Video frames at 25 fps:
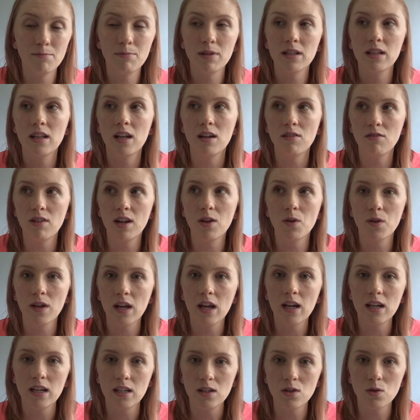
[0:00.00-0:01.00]
be like, right, okay,
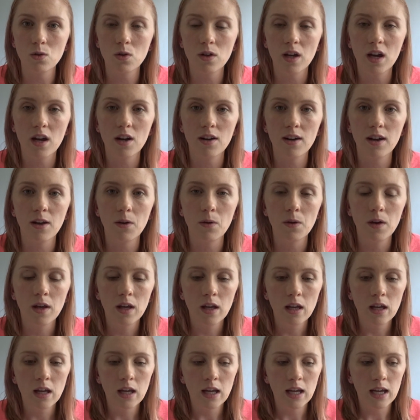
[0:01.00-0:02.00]
I need to go get her
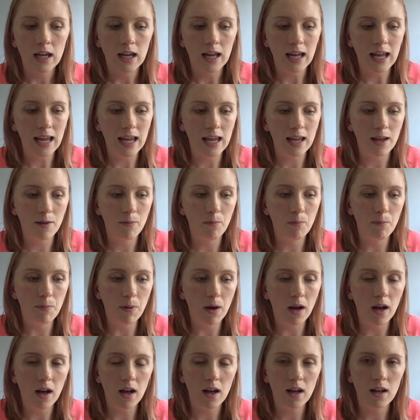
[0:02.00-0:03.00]
now.
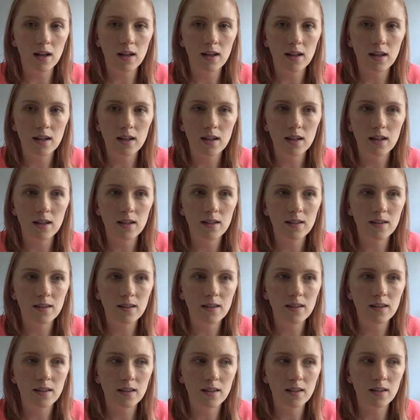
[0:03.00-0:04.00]
But
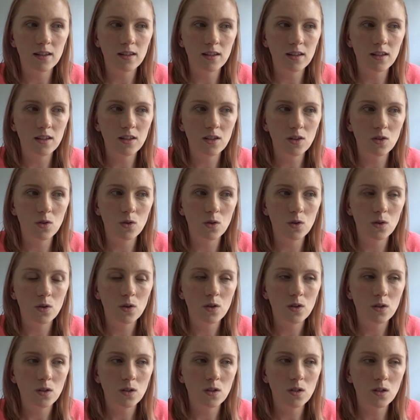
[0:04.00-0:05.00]
you know,
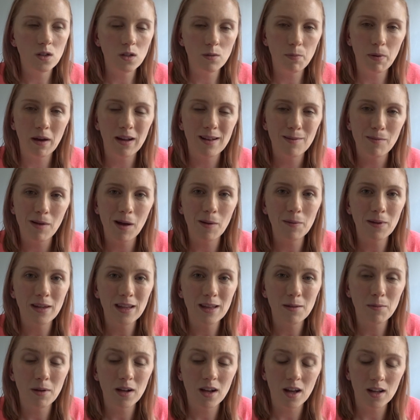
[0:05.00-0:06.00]
you pick them up,
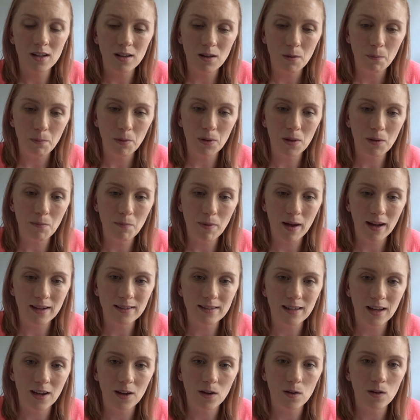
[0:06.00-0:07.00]
give them a cuddle, put them back
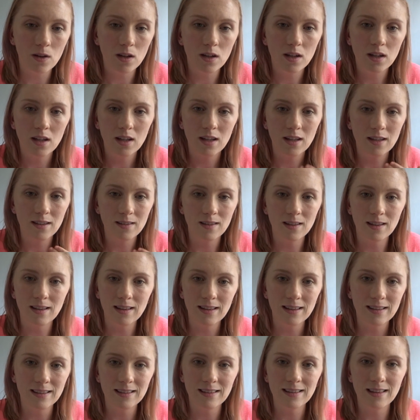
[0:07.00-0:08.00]
down,
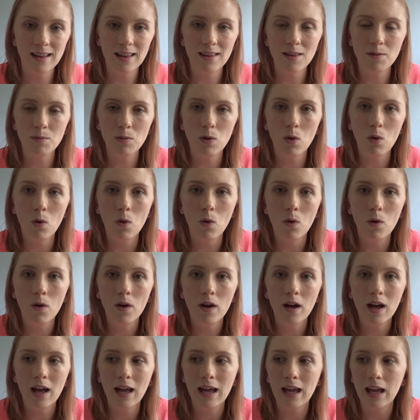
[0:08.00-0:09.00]
let them go.
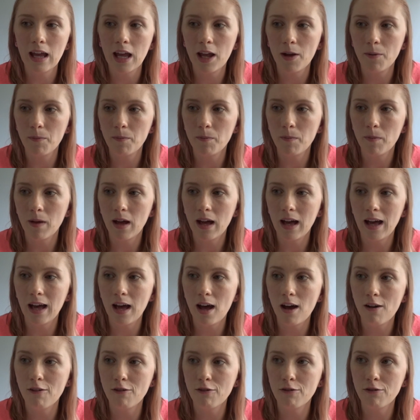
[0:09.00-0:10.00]
I
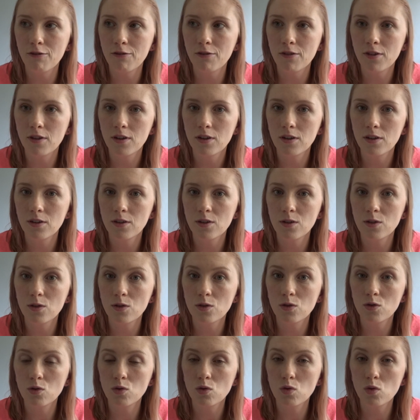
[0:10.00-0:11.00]
have
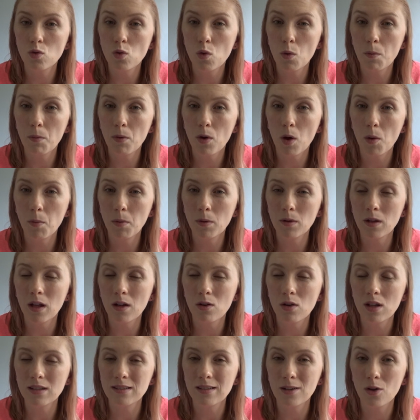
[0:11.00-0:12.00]
no problem. I
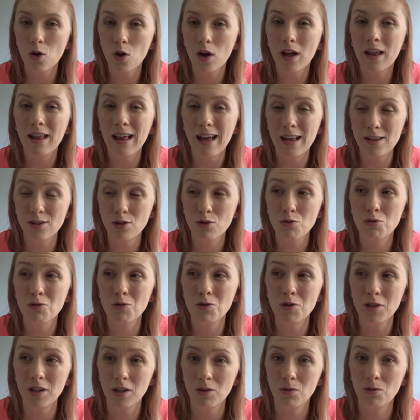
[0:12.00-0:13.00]
know that is a
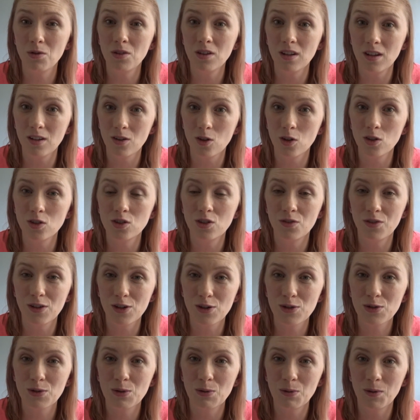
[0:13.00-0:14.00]
really, really
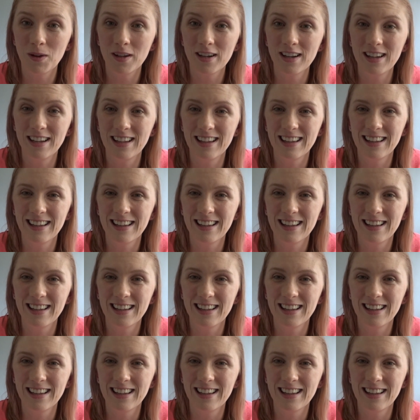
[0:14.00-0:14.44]
controversial one,